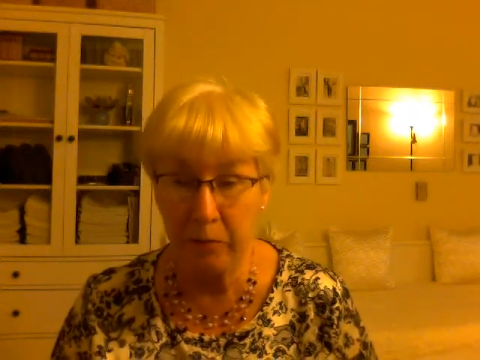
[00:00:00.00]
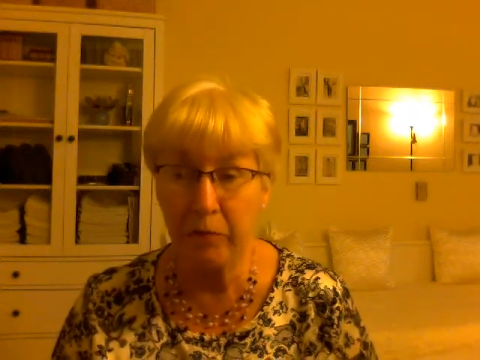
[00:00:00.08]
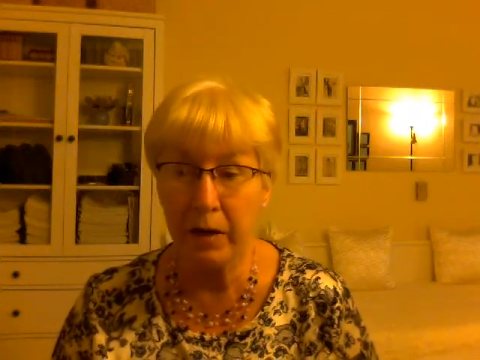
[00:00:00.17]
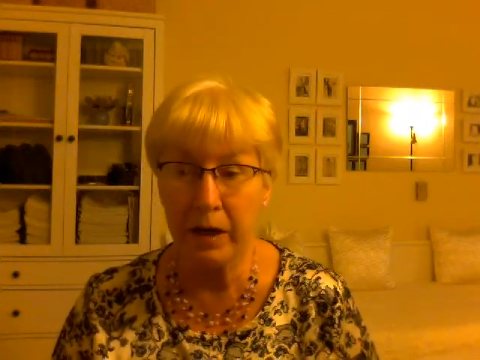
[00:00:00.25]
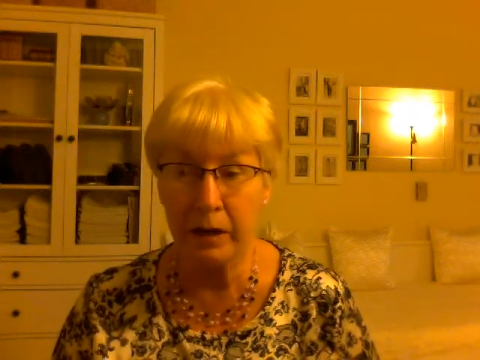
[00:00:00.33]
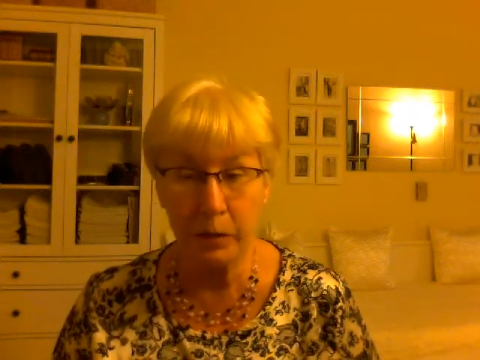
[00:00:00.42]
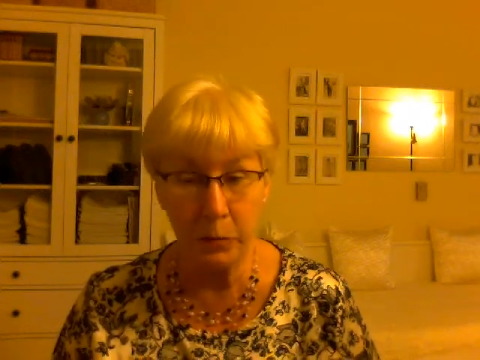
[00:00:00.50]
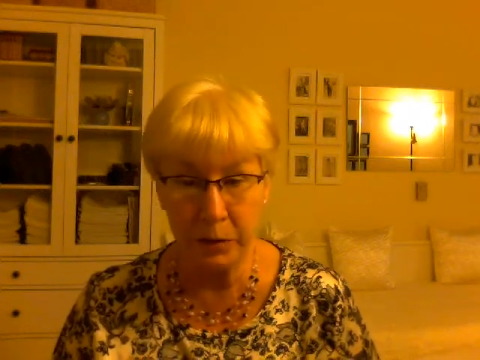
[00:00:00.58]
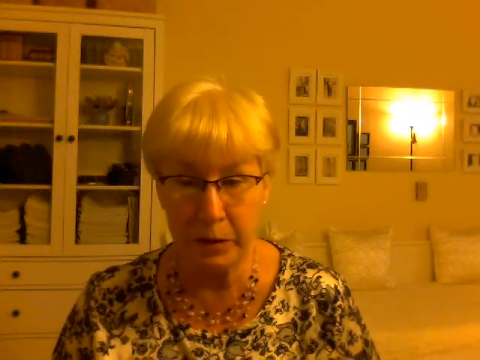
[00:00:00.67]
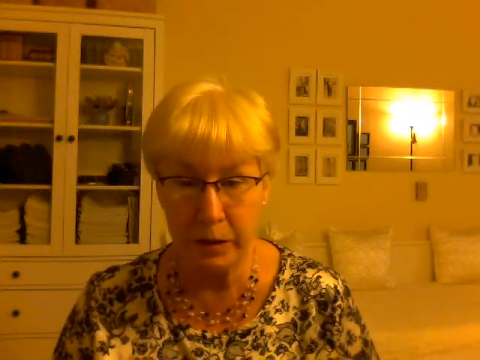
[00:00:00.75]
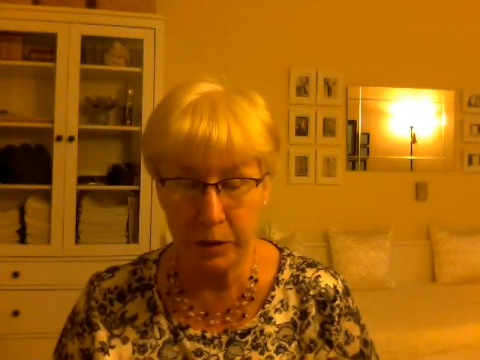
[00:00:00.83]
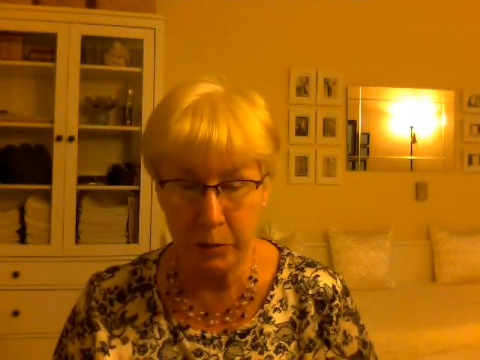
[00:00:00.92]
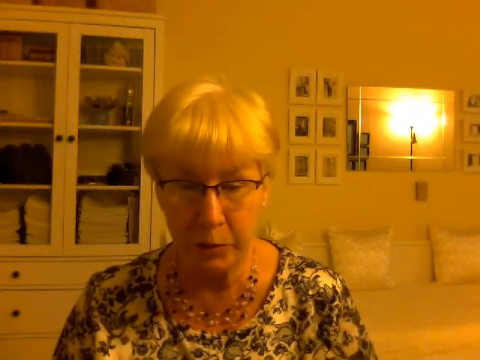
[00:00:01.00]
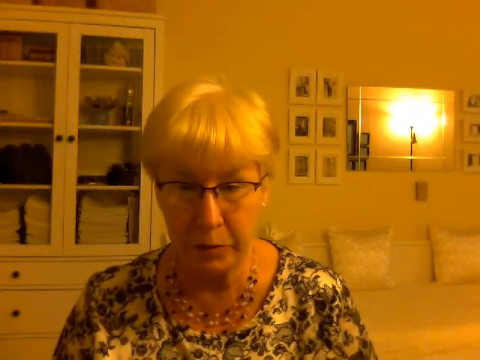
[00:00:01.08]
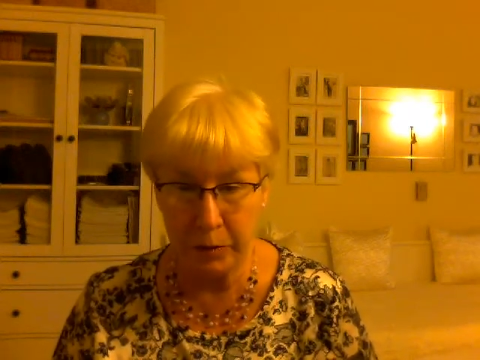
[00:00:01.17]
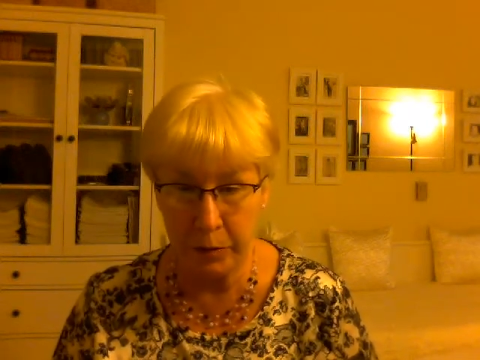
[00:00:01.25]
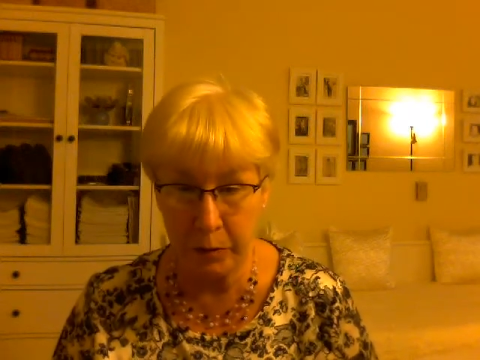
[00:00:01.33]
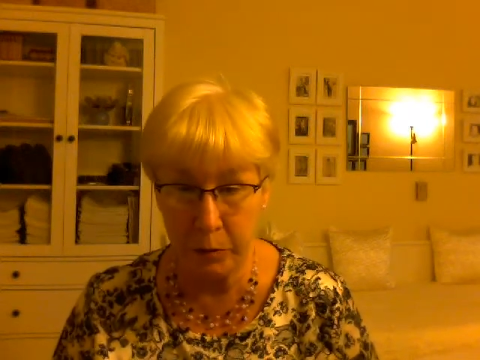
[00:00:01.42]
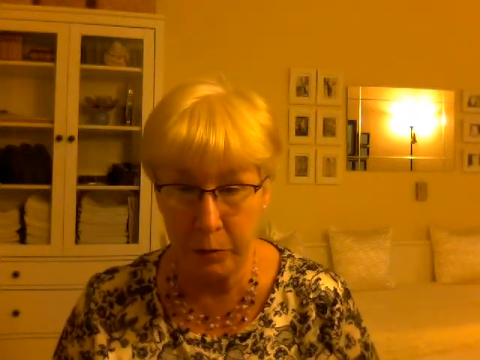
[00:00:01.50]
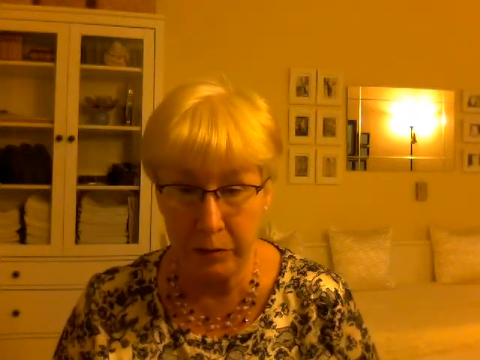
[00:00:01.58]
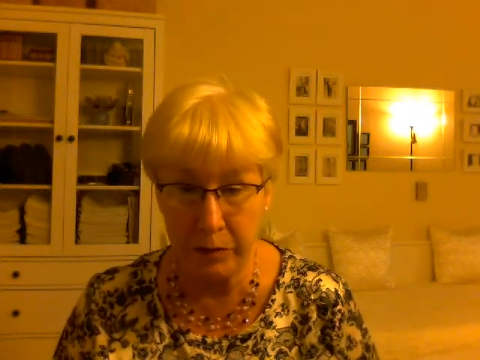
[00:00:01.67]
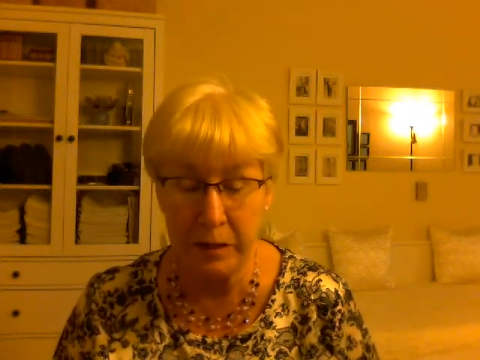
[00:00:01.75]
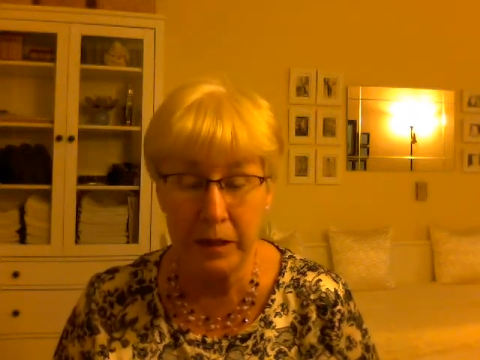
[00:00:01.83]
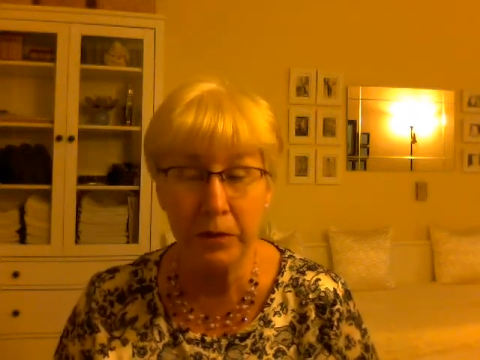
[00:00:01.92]
filed with the Superior Court of
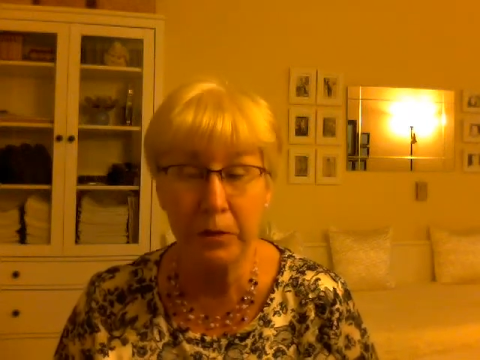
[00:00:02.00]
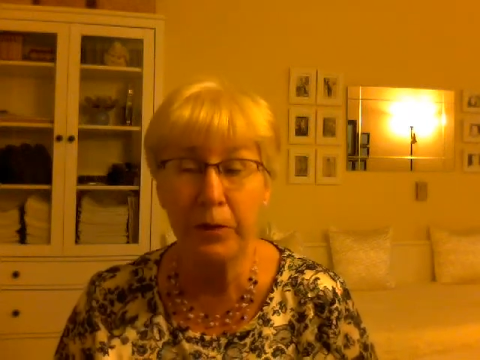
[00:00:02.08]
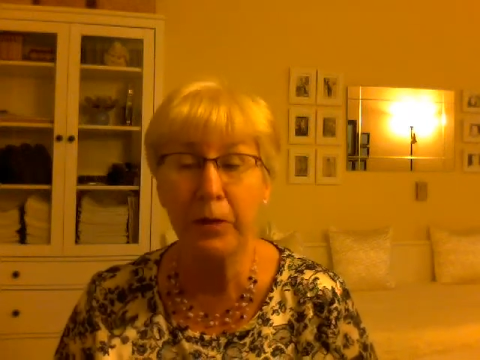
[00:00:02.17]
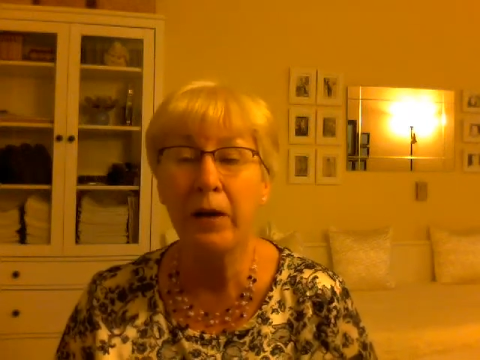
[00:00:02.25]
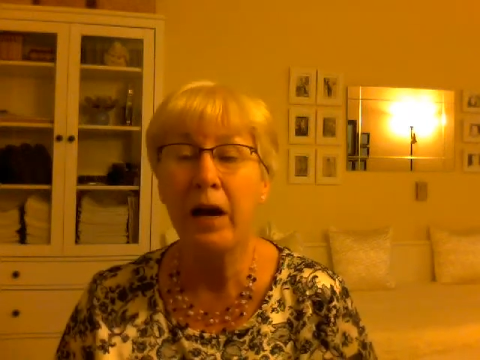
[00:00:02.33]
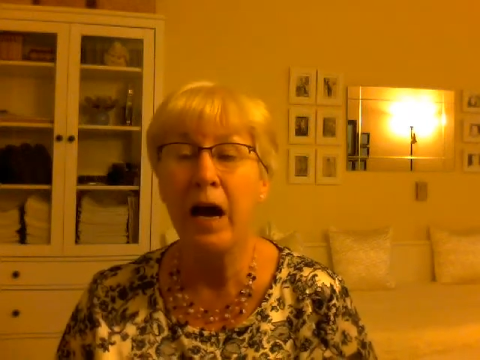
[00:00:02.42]
Ontario,